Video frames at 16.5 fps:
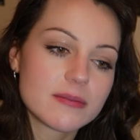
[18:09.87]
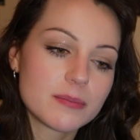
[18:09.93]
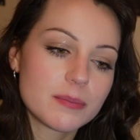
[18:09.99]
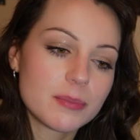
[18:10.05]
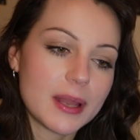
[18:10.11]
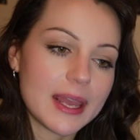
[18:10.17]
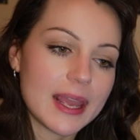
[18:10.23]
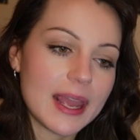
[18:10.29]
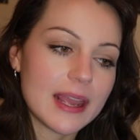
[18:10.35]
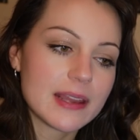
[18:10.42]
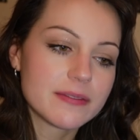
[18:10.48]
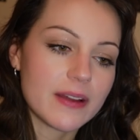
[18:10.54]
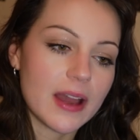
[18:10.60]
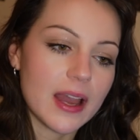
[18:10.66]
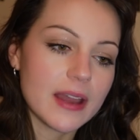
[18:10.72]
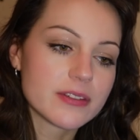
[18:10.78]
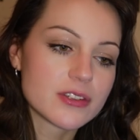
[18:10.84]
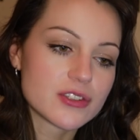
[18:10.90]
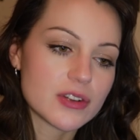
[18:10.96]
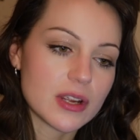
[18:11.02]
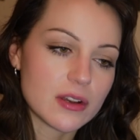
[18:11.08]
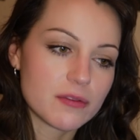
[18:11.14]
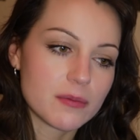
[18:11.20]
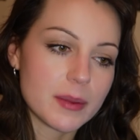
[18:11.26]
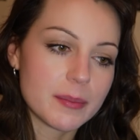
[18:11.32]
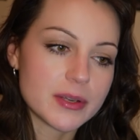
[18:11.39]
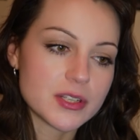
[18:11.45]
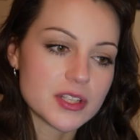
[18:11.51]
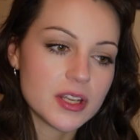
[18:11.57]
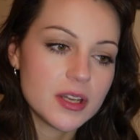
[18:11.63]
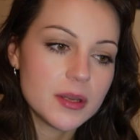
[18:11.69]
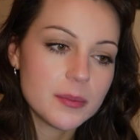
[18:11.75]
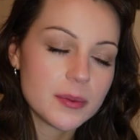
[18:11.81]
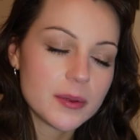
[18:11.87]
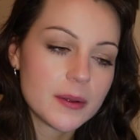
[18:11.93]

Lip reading: play a5 and trade off my bishop,